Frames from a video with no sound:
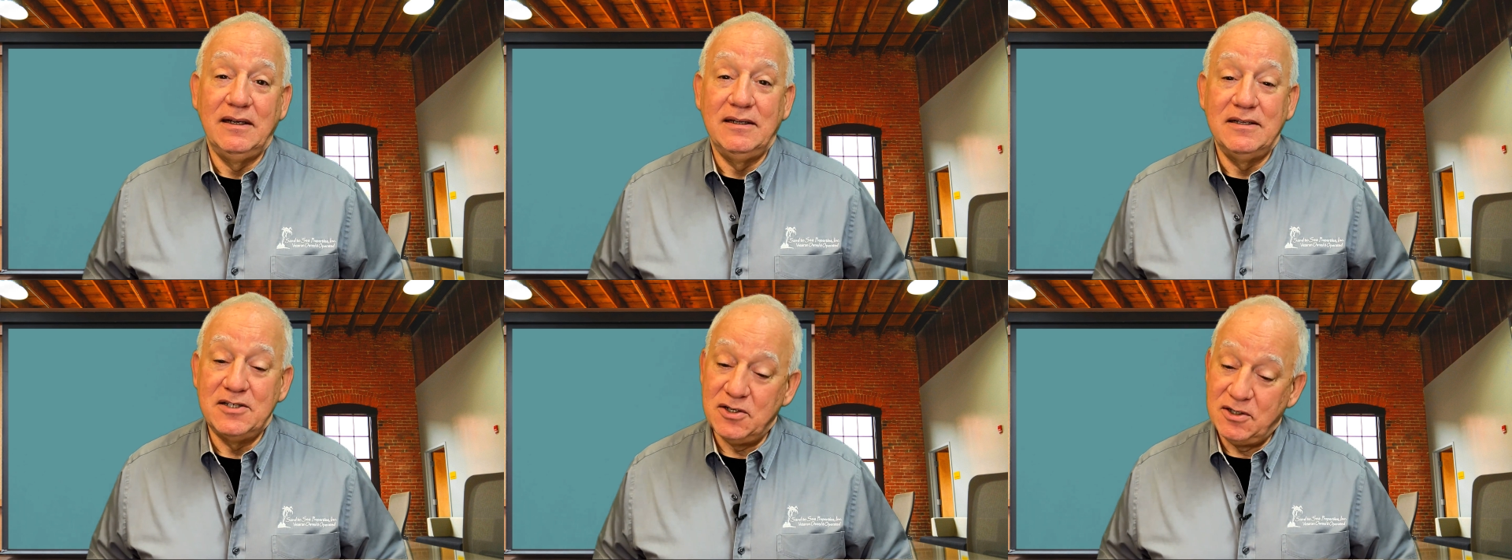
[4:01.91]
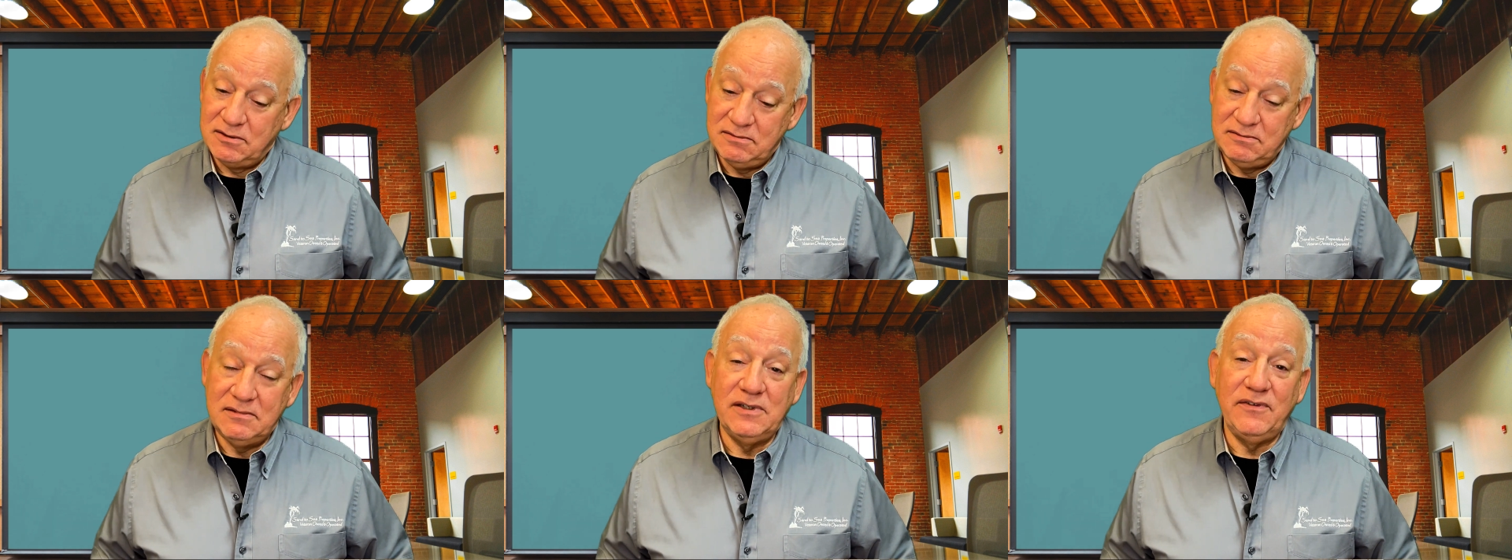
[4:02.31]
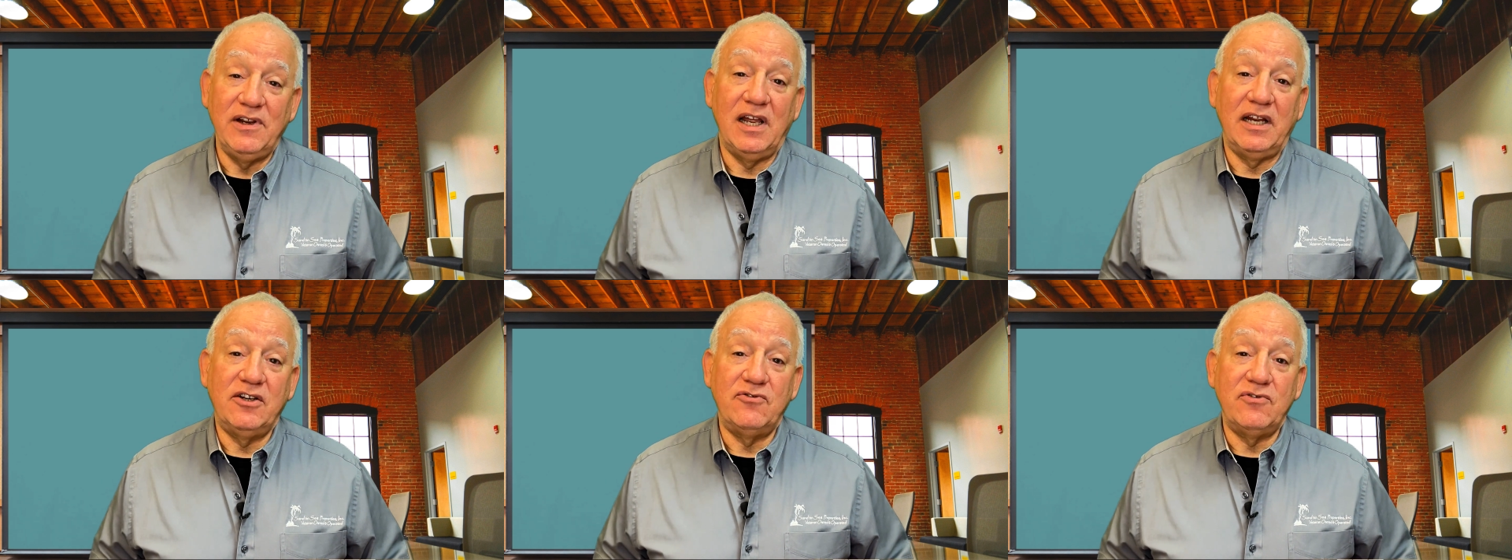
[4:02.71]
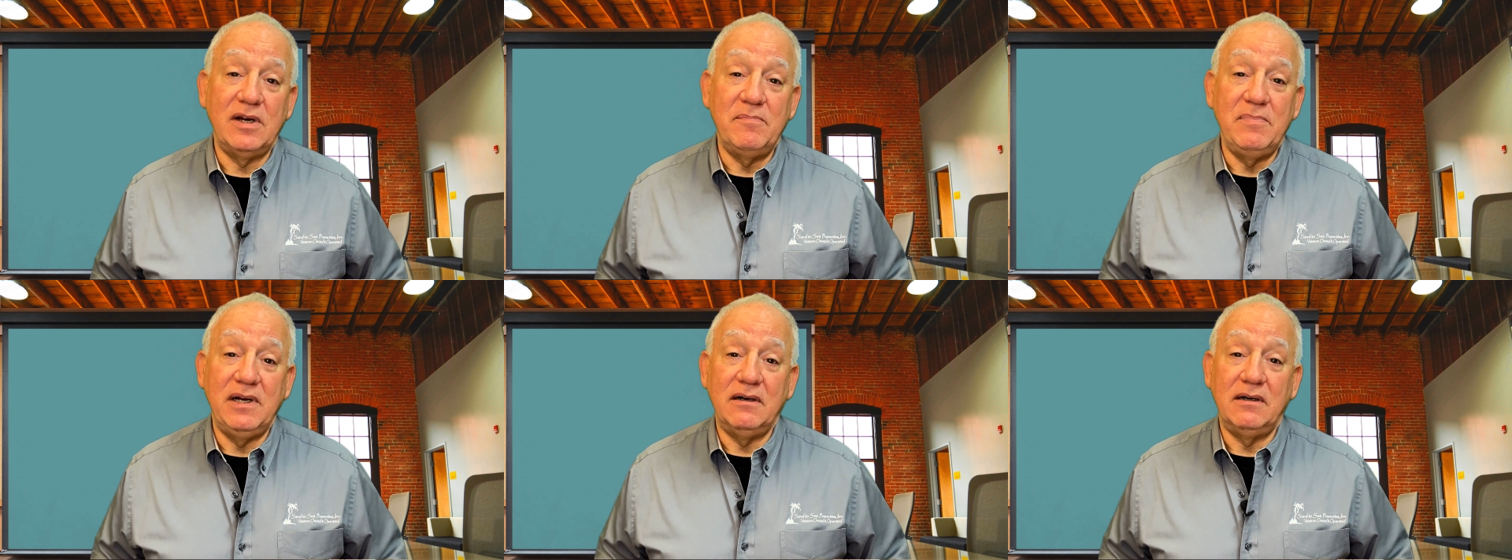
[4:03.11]
So if you like to
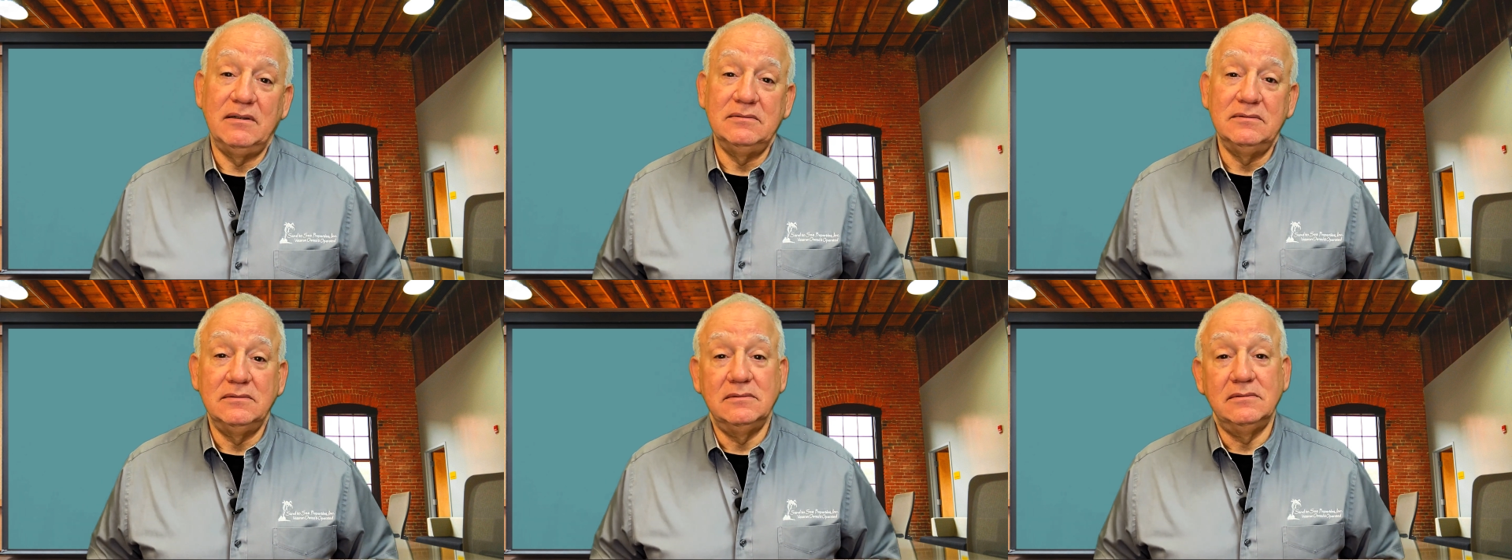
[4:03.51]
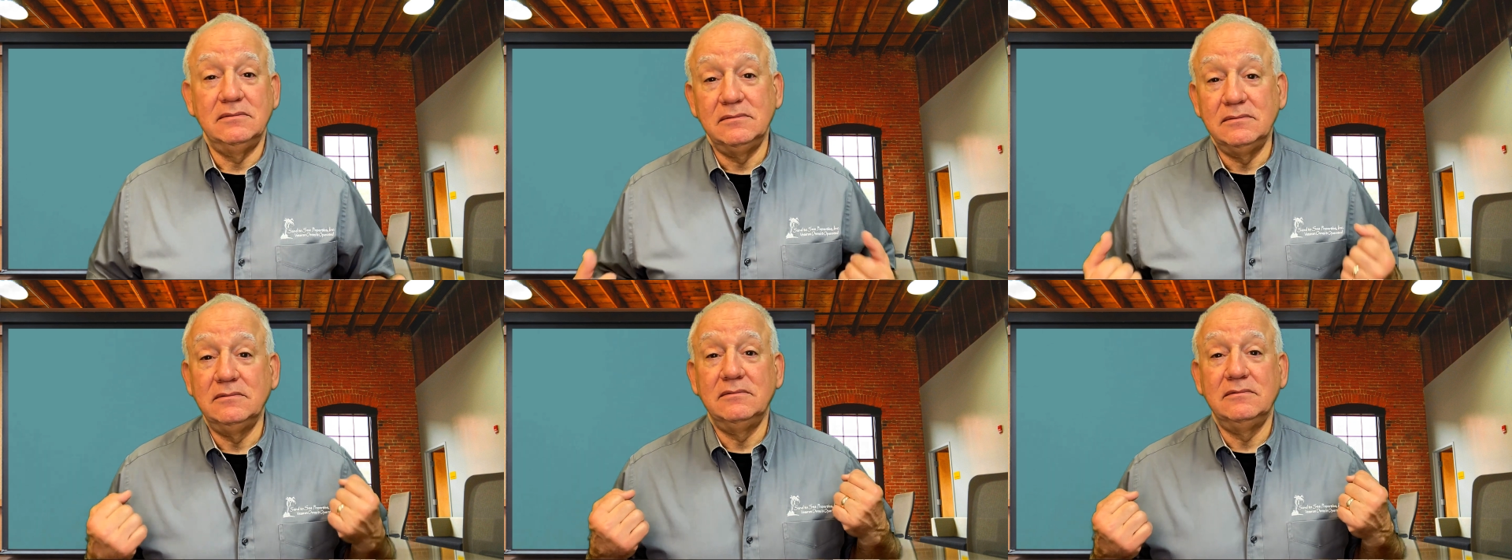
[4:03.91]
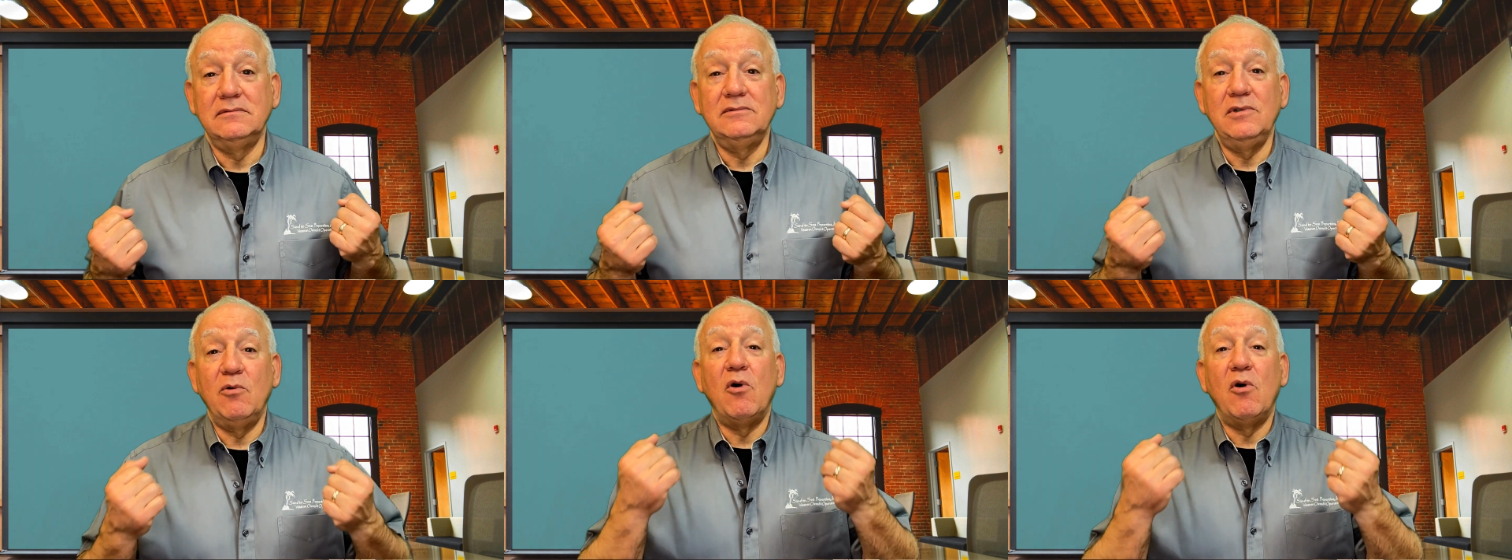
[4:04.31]
drink beer, we